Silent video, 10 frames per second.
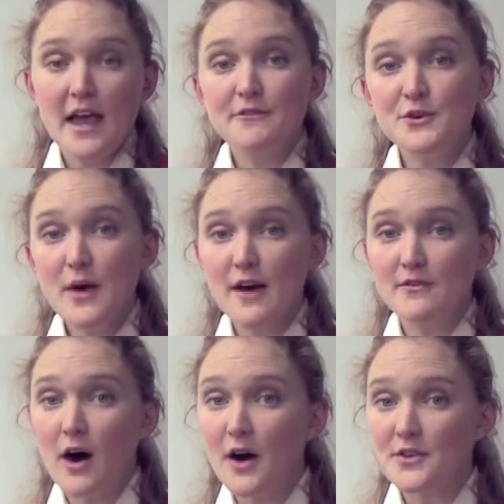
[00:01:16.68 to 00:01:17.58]
If you
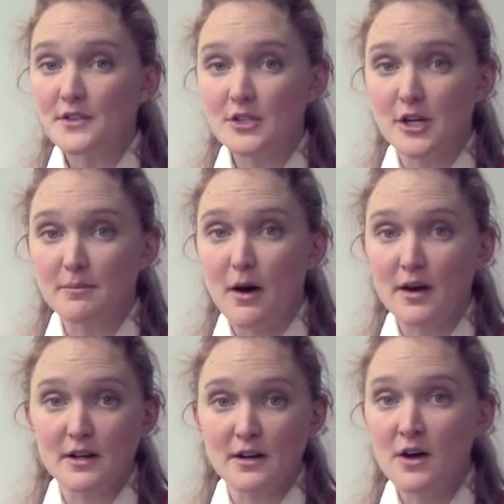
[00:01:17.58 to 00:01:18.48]
have authorship
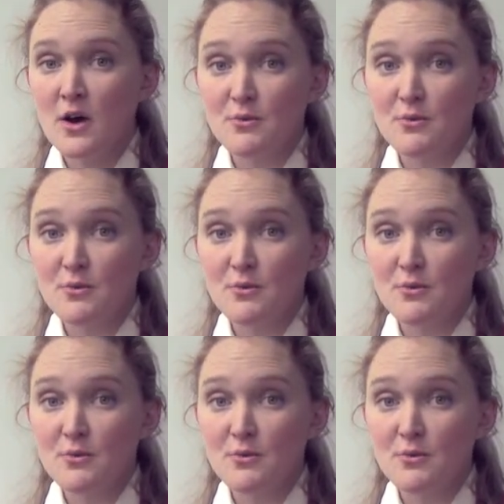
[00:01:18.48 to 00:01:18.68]
on a